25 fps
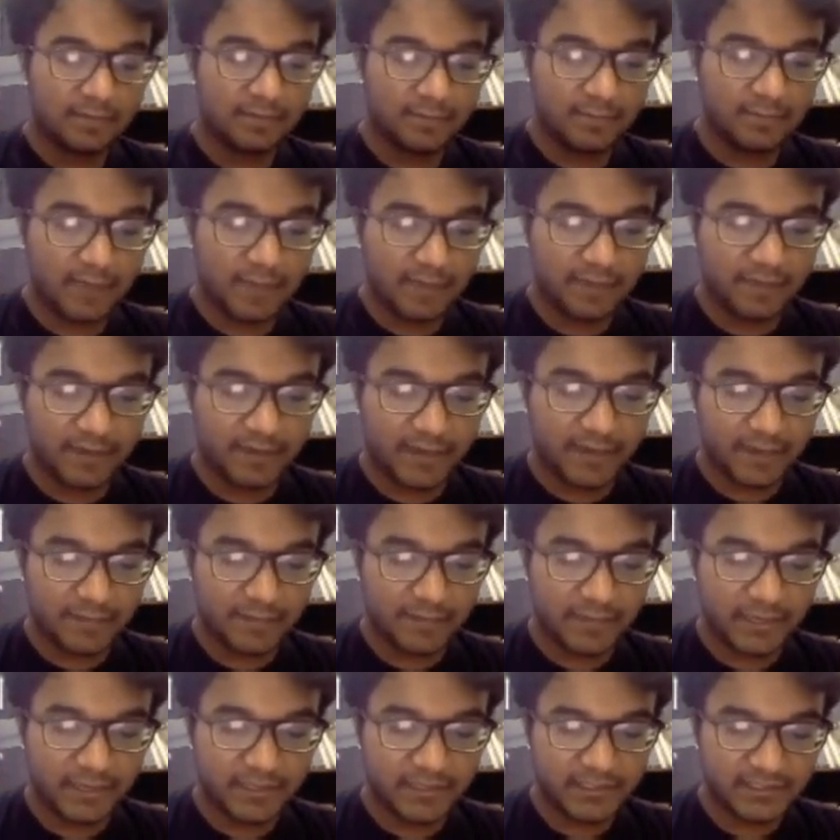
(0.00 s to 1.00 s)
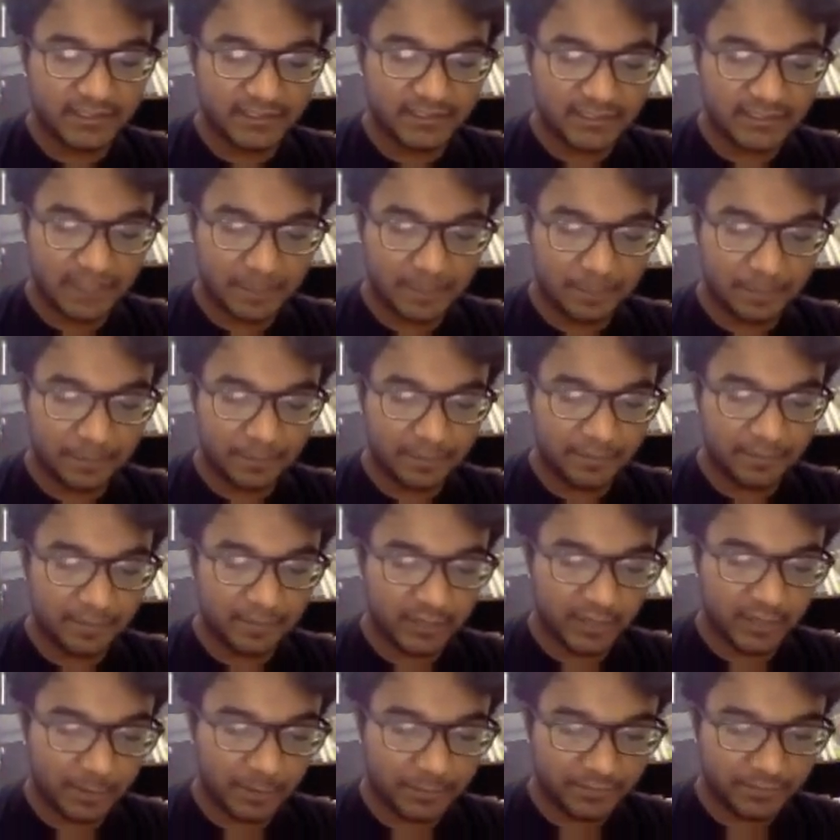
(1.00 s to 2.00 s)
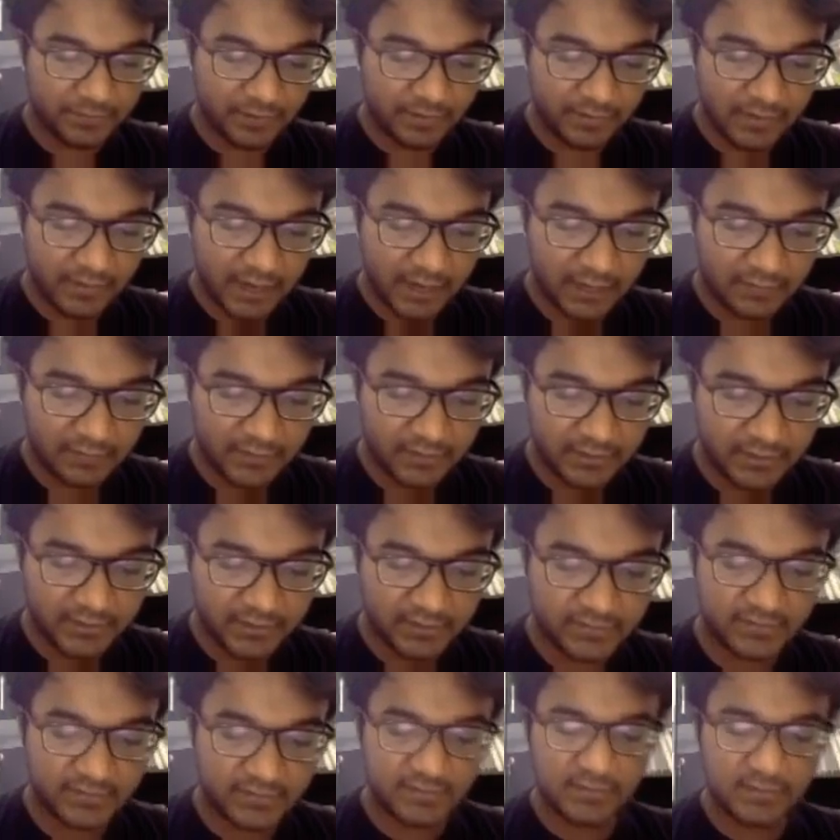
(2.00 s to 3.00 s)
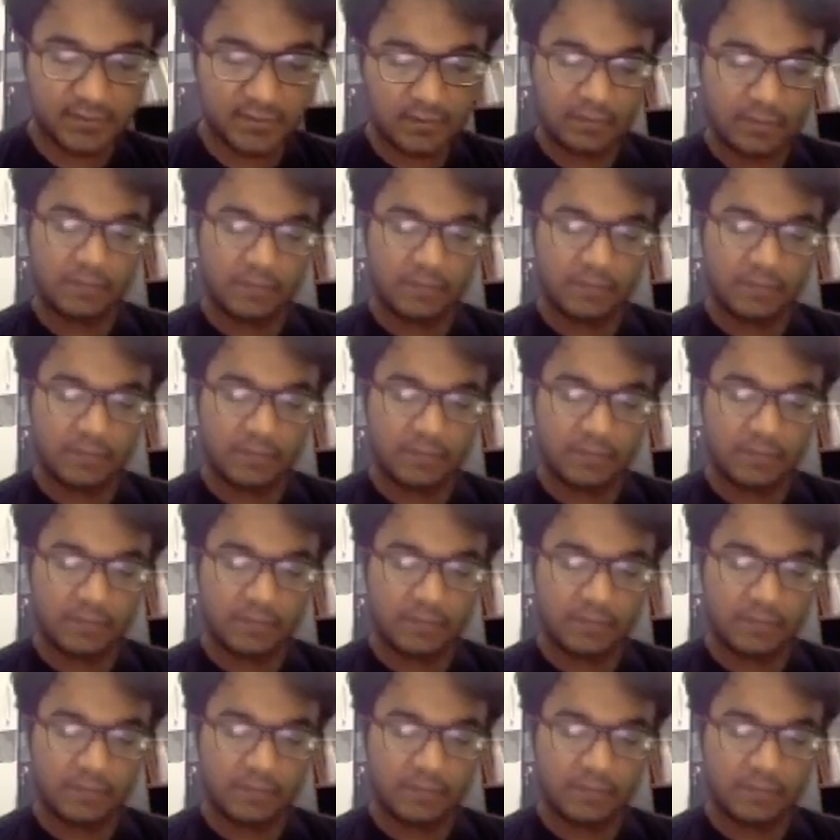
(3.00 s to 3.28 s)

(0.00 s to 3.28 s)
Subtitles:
every time there is a step, we represent that with this.